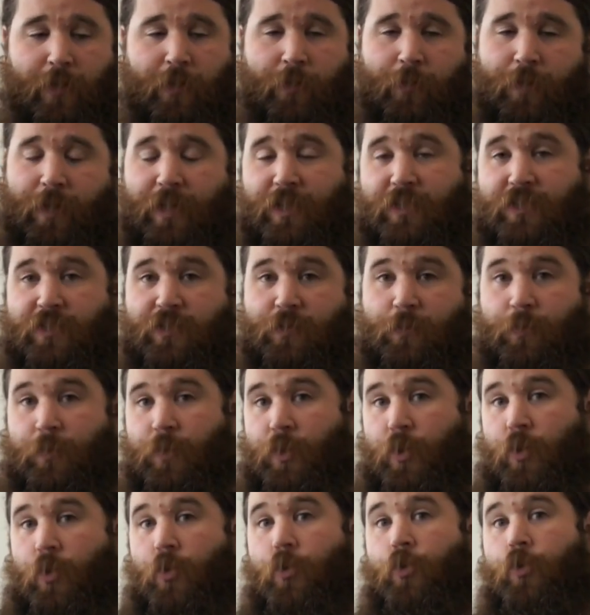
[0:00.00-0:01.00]
we need to do
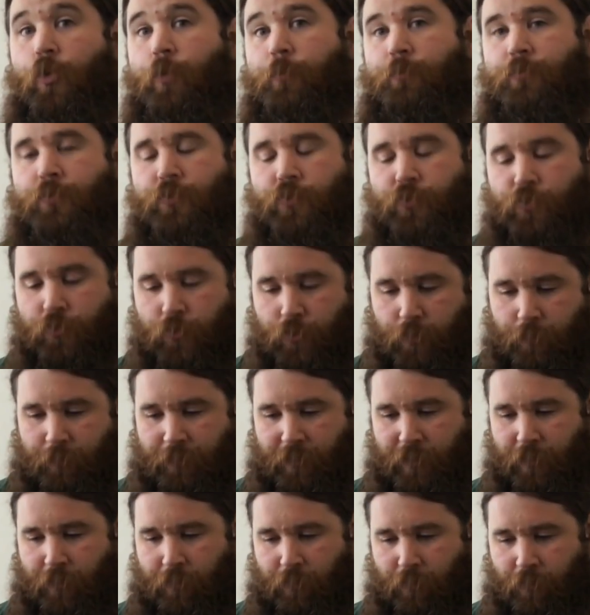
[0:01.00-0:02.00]
an up strum
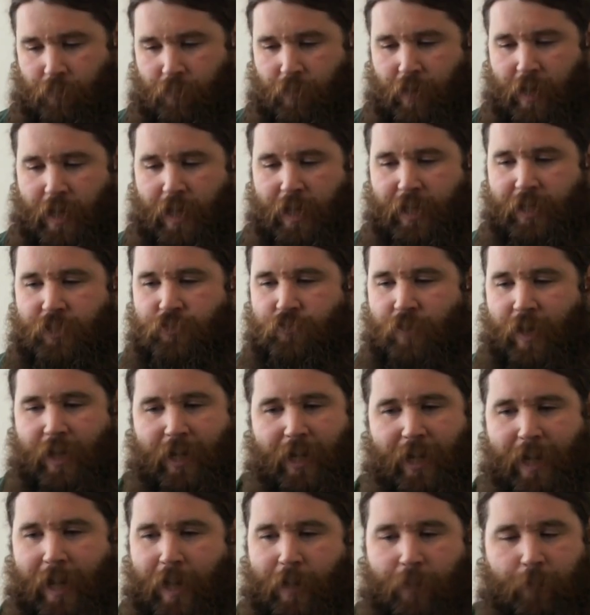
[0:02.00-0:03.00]
and really drag
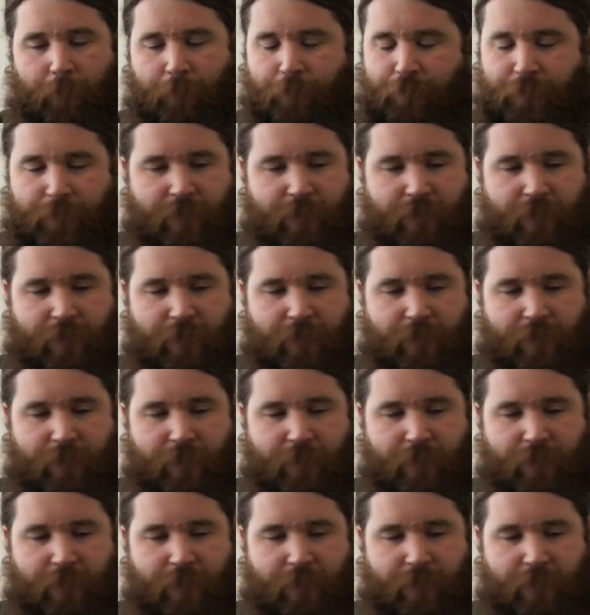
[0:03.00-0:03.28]
it out.